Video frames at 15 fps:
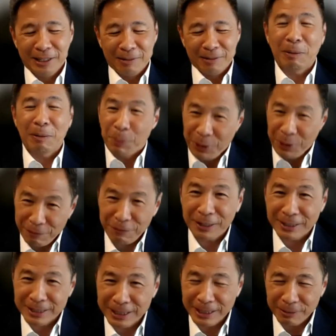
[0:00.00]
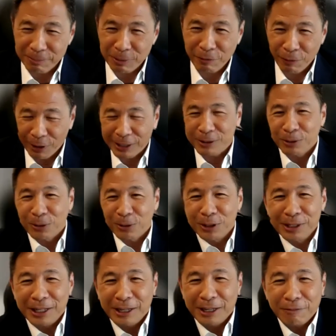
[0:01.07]
But previously, before I took on
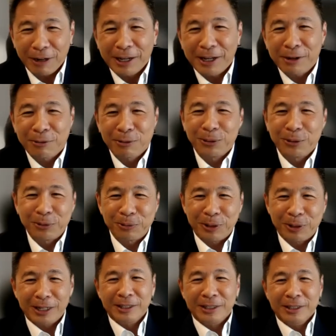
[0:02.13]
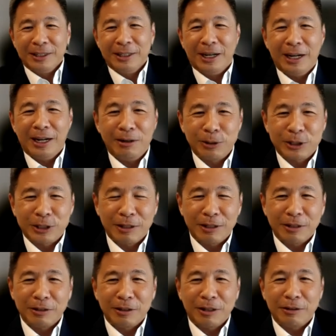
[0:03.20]
the FIA role, right, I was
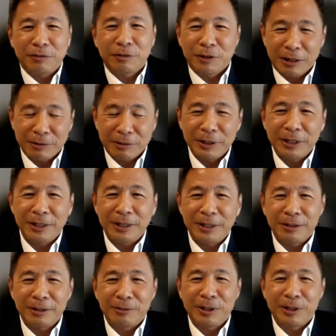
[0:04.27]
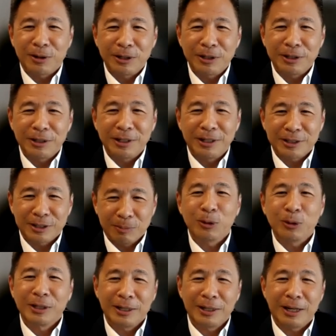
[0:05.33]
a Ferrari, what do you call it, a
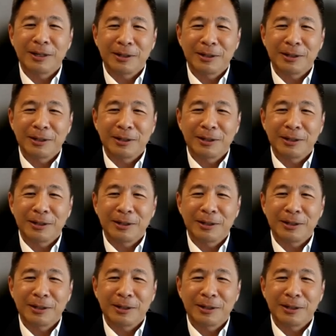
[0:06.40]
supporter lah.